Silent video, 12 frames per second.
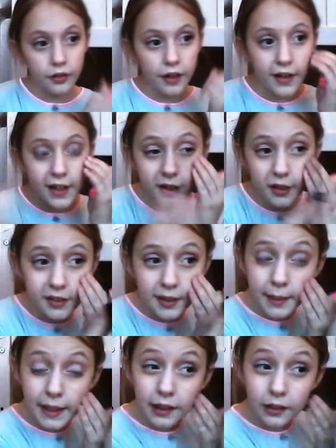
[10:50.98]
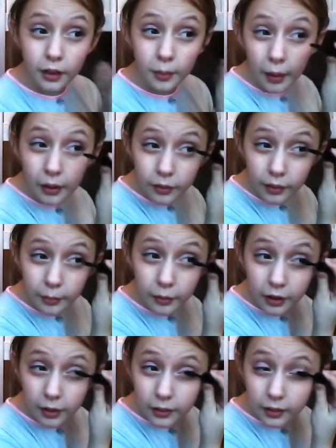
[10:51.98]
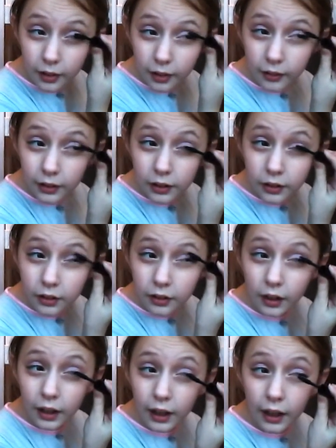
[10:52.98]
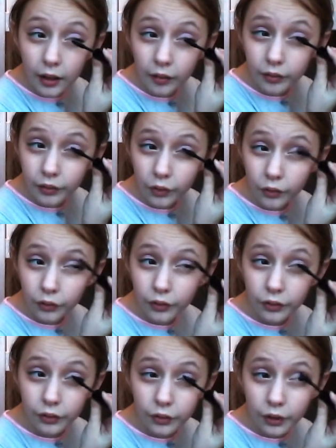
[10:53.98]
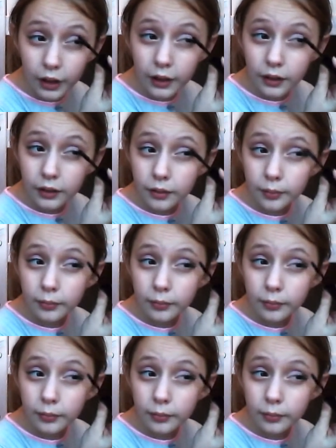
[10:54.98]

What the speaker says: Sorry if I don't speak too much when I'm doing mascara, it's just I have to concentrate.